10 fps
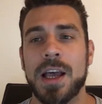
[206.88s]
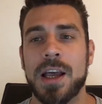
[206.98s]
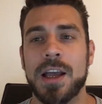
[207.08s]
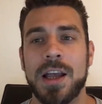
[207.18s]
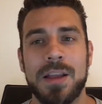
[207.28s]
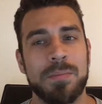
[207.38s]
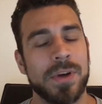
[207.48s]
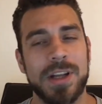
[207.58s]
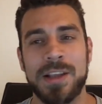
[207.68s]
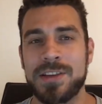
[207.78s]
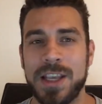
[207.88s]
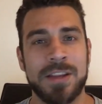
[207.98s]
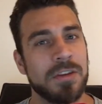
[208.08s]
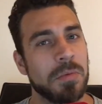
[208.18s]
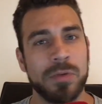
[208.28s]
Uh, but it's,
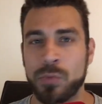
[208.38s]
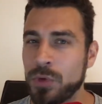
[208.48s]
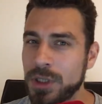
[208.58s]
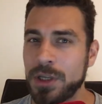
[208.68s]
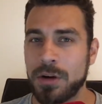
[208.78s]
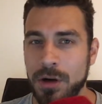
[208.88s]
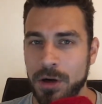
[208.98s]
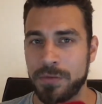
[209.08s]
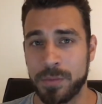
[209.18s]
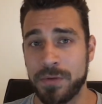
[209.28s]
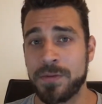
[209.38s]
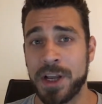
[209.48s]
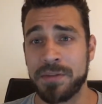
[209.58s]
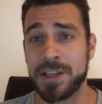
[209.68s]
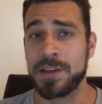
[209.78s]
it's going to be really hard for him to
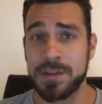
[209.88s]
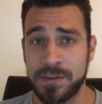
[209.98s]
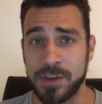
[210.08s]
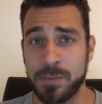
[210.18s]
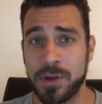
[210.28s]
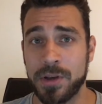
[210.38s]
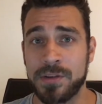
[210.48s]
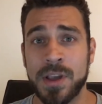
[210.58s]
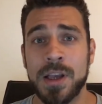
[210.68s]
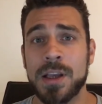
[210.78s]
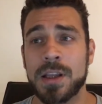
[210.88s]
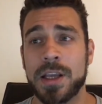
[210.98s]
find that distance because,